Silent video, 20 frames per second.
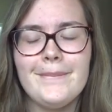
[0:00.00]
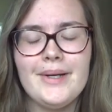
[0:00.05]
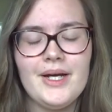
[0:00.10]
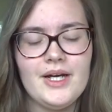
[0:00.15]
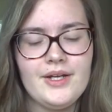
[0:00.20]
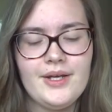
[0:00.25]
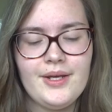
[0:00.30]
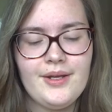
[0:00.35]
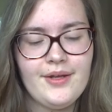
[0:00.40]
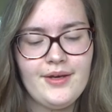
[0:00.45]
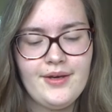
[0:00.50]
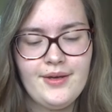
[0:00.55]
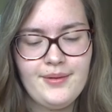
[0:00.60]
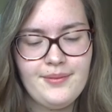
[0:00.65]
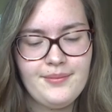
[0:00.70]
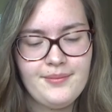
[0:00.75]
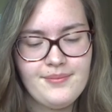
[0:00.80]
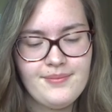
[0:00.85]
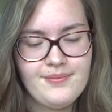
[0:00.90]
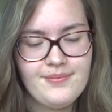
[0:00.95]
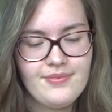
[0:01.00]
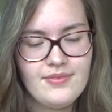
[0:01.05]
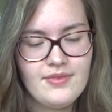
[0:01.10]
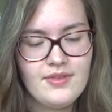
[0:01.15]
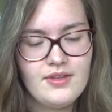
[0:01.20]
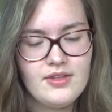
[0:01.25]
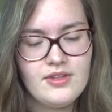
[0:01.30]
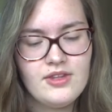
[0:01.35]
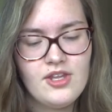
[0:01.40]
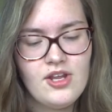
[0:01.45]
I
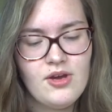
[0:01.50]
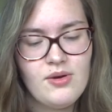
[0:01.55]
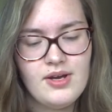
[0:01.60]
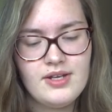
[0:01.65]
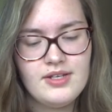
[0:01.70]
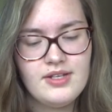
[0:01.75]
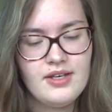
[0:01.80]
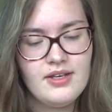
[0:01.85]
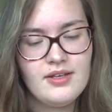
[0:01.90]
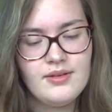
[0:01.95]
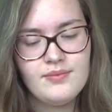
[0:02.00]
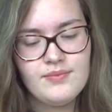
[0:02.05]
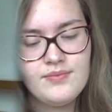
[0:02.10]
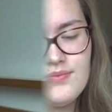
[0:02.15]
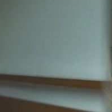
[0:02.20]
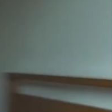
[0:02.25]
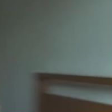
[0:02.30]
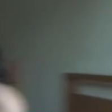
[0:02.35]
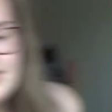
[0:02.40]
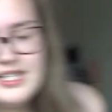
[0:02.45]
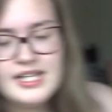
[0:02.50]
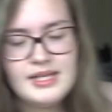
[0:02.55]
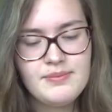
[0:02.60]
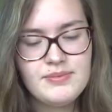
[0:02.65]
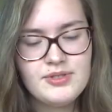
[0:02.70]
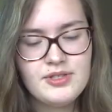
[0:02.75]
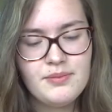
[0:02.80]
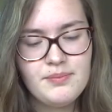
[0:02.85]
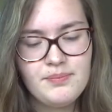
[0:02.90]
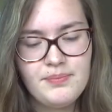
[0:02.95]
don't know. No idea. Any
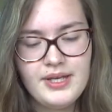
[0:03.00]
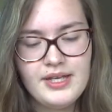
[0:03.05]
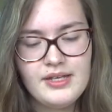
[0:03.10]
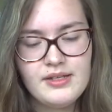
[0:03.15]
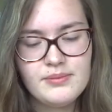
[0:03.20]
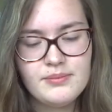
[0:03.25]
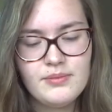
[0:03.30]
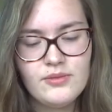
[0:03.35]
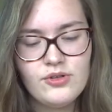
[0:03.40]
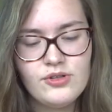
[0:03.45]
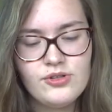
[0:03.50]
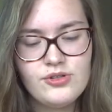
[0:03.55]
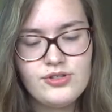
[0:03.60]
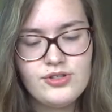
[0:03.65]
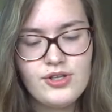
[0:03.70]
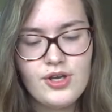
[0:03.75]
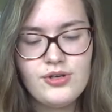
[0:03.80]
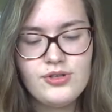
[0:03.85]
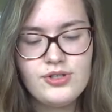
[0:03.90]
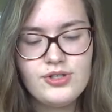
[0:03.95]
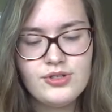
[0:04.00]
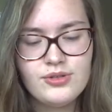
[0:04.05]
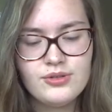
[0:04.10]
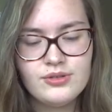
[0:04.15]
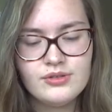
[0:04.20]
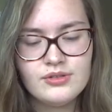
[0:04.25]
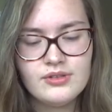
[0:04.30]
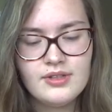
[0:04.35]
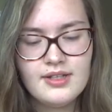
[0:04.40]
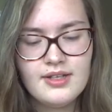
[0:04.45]
tips on being more
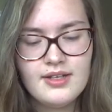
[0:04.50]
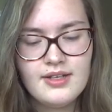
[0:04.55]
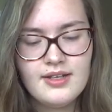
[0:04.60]
social?